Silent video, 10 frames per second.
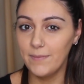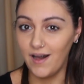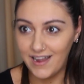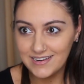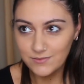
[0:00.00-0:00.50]

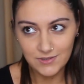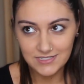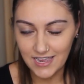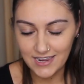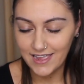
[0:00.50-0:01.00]
but I didn't
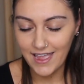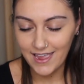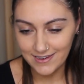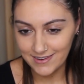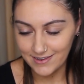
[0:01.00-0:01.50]
want to take
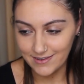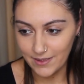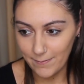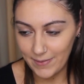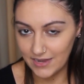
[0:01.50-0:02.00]

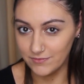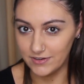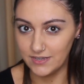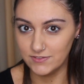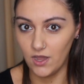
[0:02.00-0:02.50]
any pain
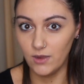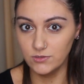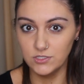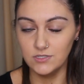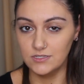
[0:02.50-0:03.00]
relief so I
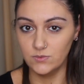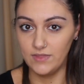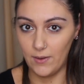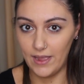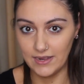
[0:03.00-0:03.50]
was doing this
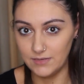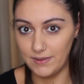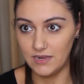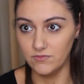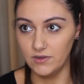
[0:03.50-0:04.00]
without any
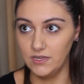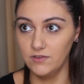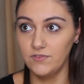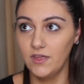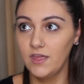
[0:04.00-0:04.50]
pain
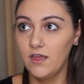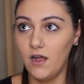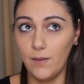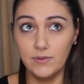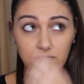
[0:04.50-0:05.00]
relief
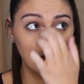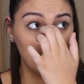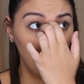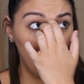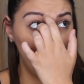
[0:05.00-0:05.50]
up
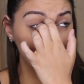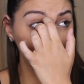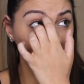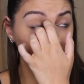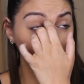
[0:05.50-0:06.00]
until the
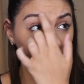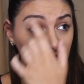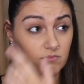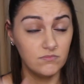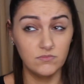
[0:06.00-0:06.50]
last
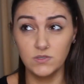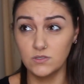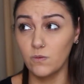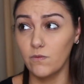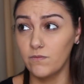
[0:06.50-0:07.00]

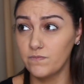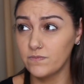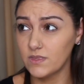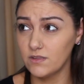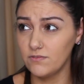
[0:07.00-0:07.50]
sort of
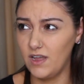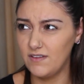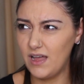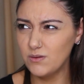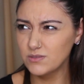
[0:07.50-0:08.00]

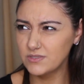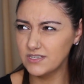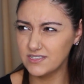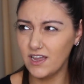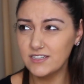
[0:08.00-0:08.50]
five hours
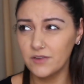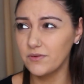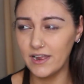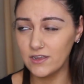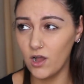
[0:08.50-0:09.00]
was it? See I
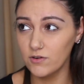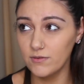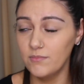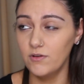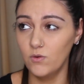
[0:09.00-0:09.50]
don't, I can't
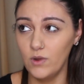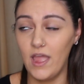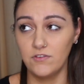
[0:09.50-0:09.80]
remember all,